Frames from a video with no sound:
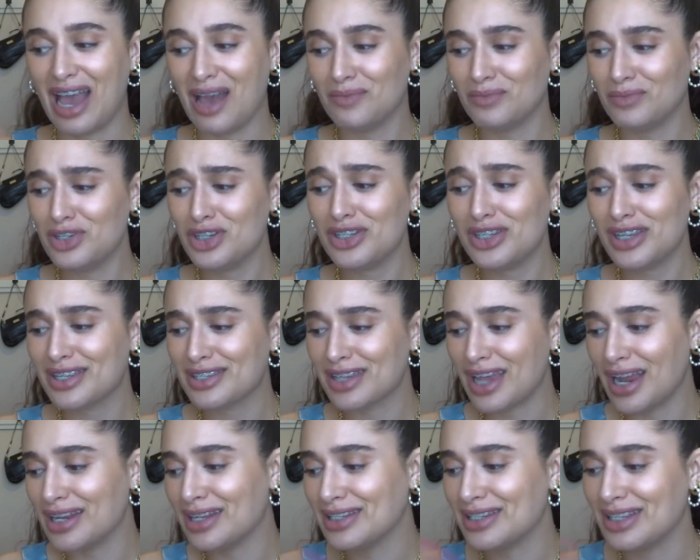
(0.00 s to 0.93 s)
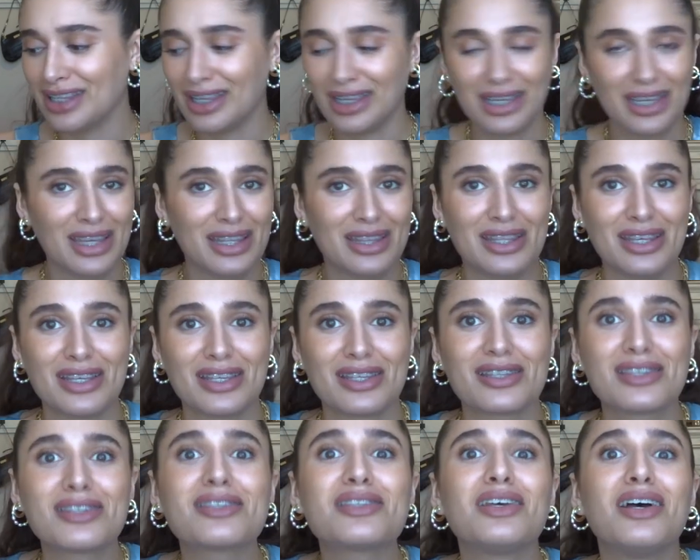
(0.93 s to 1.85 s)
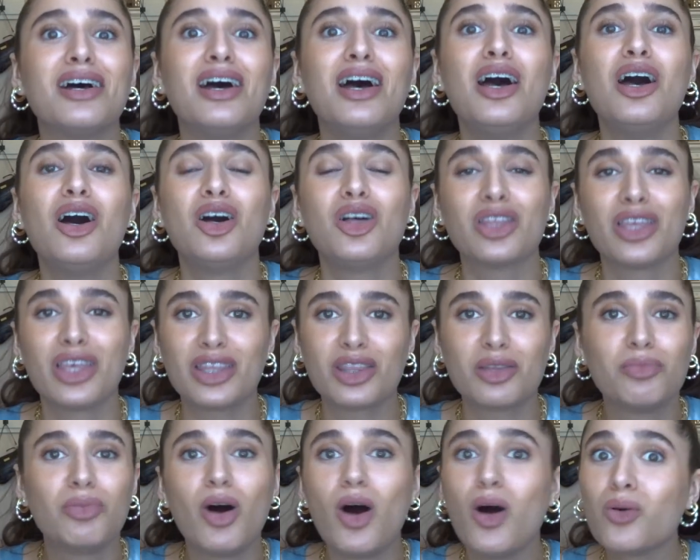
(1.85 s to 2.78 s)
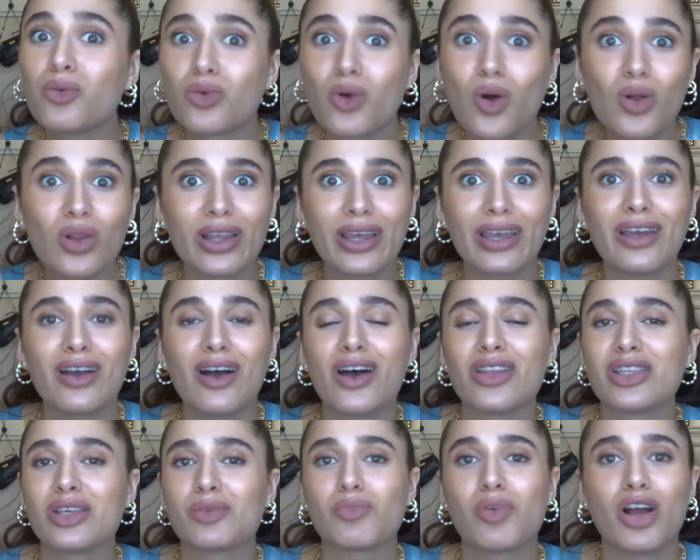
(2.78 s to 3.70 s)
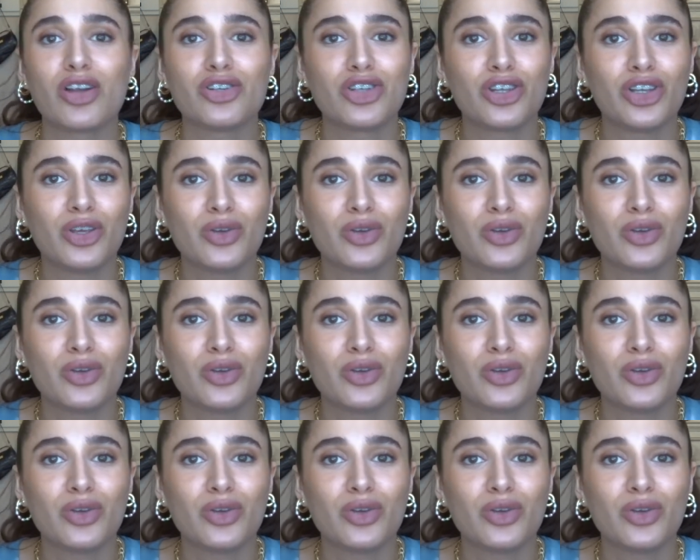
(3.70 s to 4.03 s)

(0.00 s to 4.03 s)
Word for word: I'm just excited to like get the ball rolling on the Project